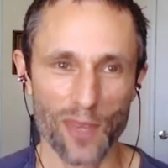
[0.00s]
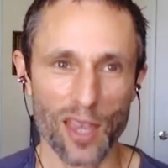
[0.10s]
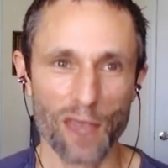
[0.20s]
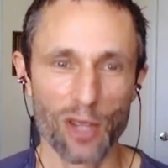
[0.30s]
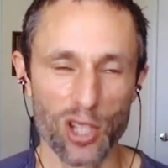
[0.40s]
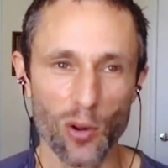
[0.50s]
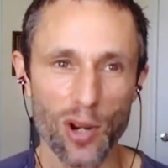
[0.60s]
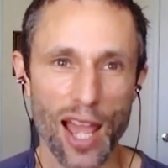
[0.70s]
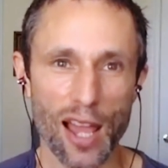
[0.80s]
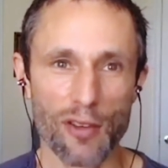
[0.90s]
if we don't
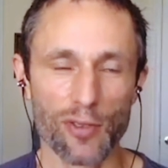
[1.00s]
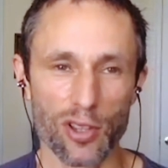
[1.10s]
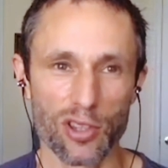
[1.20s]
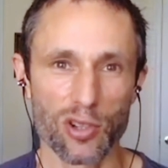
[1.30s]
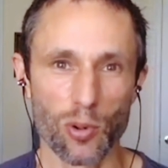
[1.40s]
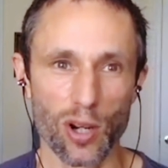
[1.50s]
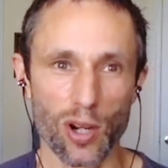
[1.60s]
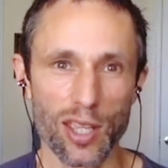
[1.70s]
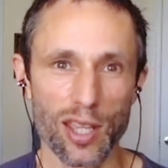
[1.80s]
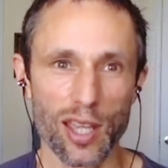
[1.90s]
have a
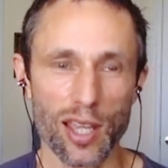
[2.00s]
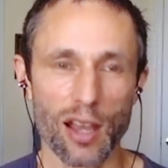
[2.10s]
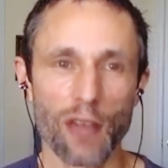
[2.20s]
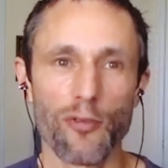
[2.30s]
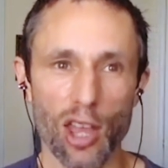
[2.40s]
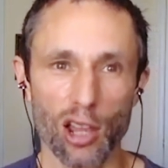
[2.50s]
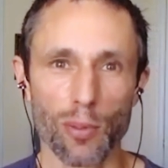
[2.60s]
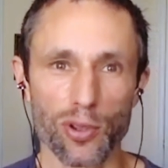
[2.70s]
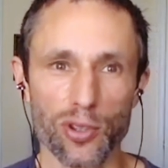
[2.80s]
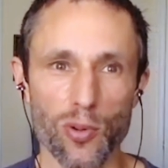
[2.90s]
story
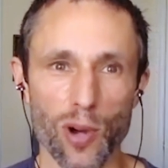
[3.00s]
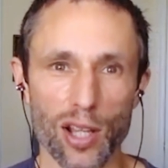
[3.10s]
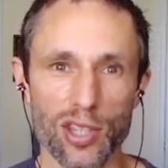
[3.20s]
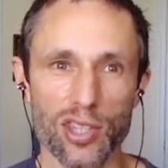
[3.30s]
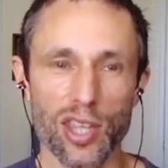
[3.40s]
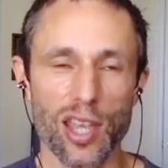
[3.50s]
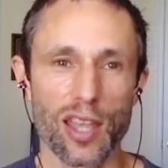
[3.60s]
available to us